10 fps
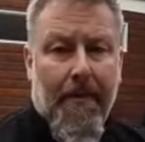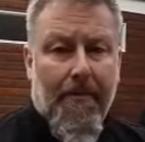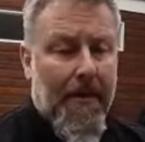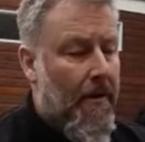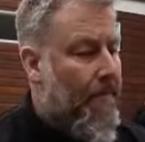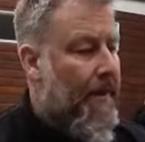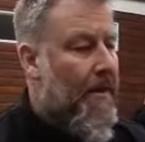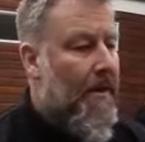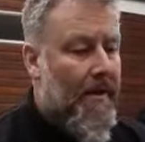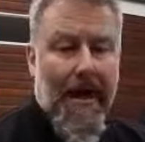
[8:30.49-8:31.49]
Okay, no?
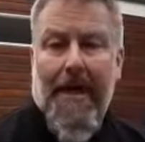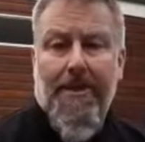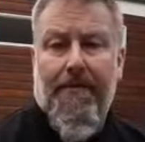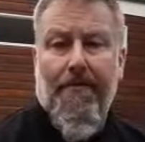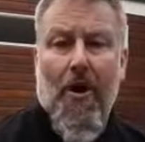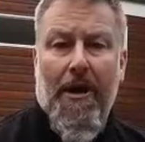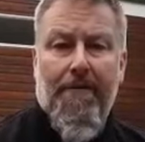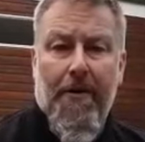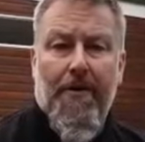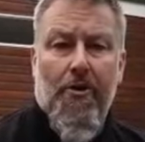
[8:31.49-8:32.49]
Guys, if you've got any
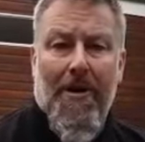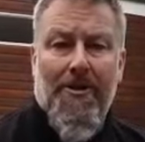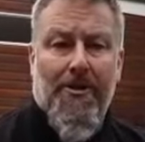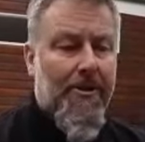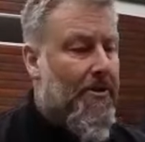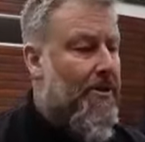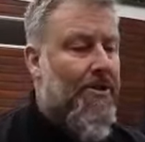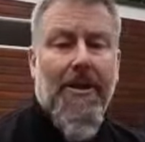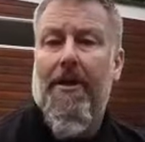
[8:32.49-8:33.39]
further questions,